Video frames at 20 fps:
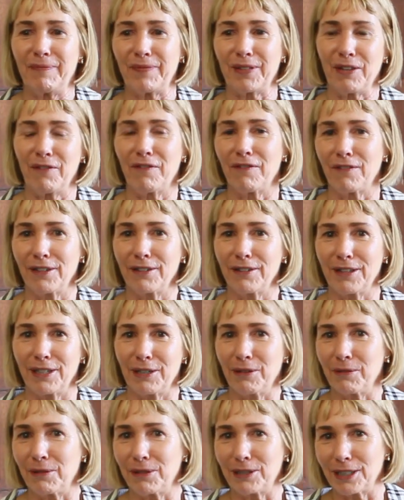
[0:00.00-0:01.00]
the fruit that
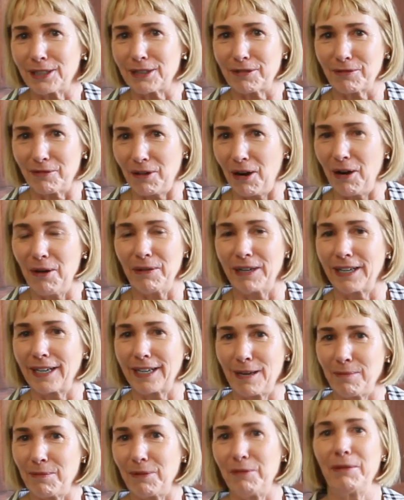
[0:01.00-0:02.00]
you were just growing a
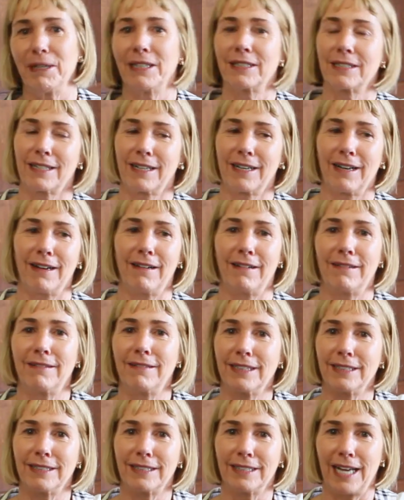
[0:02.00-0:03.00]
couple weeks ago
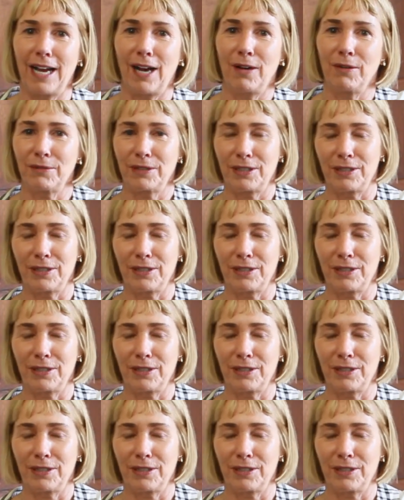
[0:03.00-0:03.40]
is now